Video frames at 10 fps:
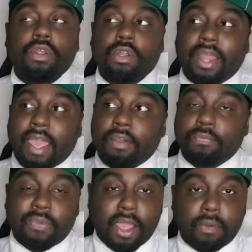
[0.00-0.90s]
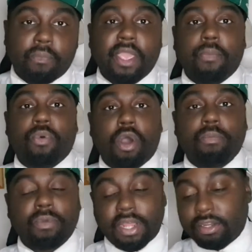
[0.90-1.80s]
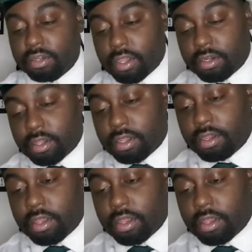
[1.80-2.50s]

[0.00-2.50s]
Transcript: like hip hop, like the